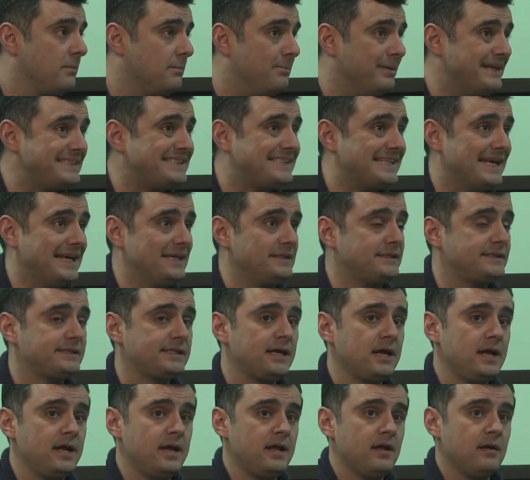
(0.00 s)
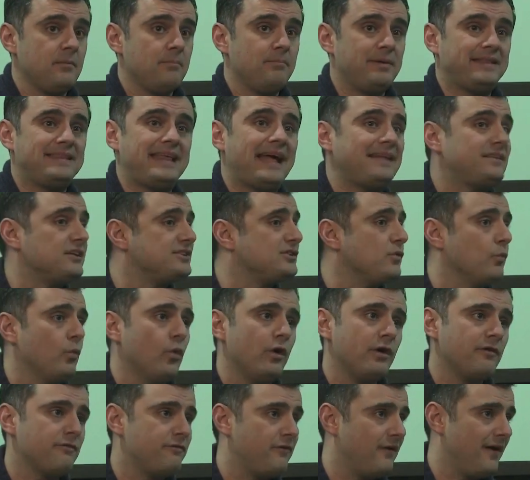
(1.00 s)
business, but that doesn't
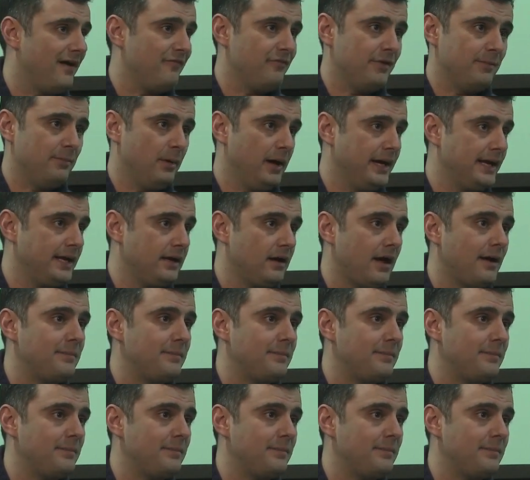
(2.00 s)
work for everybody.